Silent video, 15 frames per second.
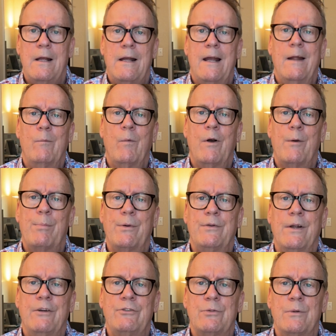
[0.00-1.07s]
and where
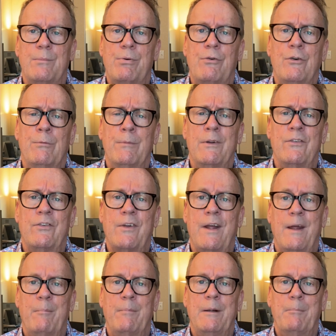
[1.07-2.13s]
potential improvements
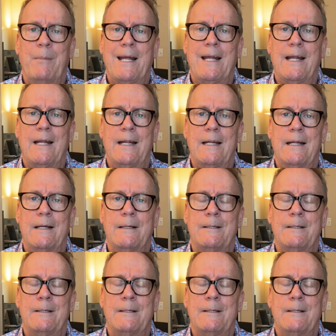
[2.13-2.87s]
can be made.